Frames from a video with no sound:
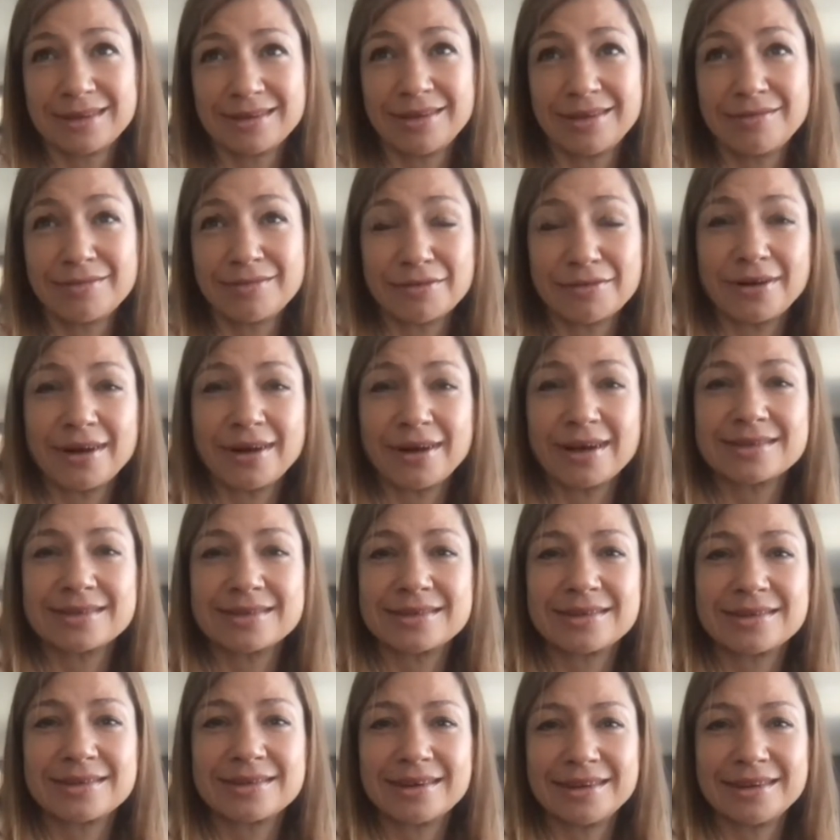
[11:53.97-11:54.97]
even
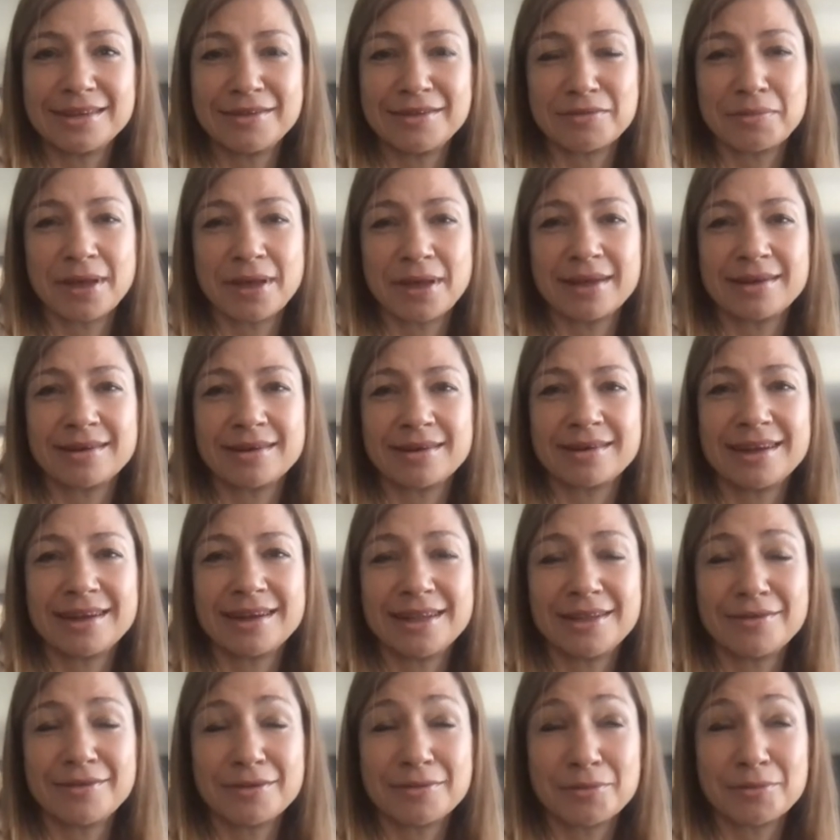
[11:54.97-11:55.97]
faster and even better
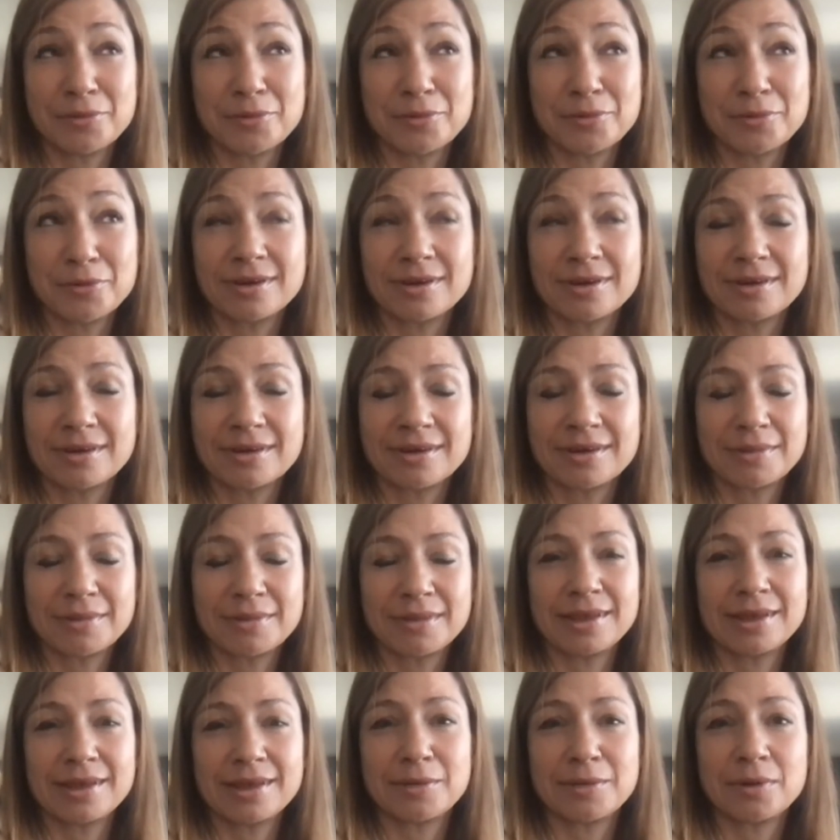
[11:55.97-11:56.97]
and even more
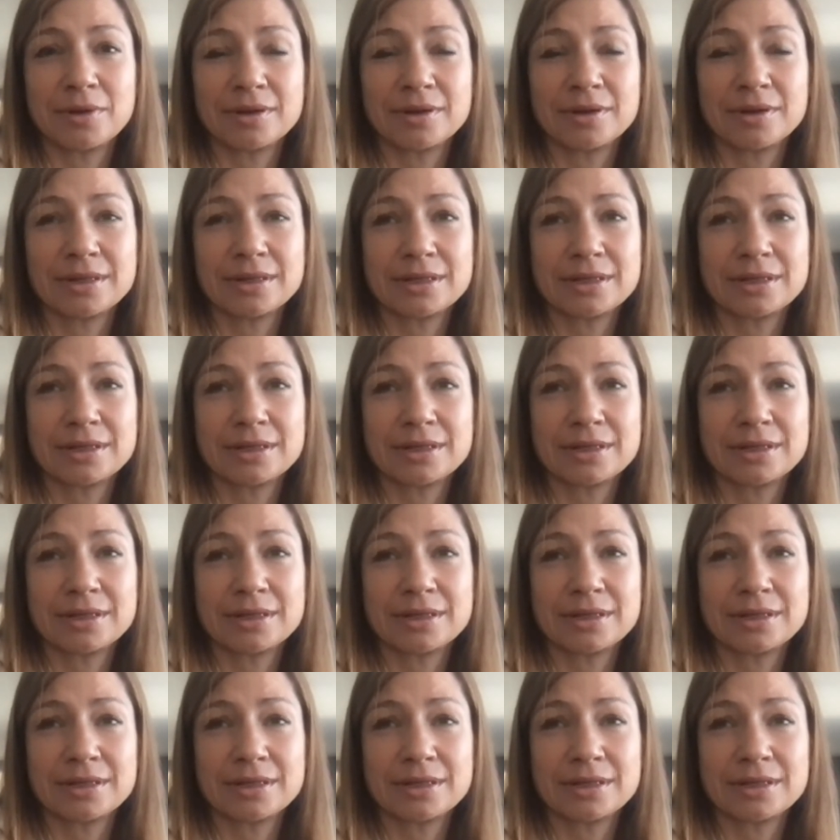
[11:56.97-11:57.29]
thinkable.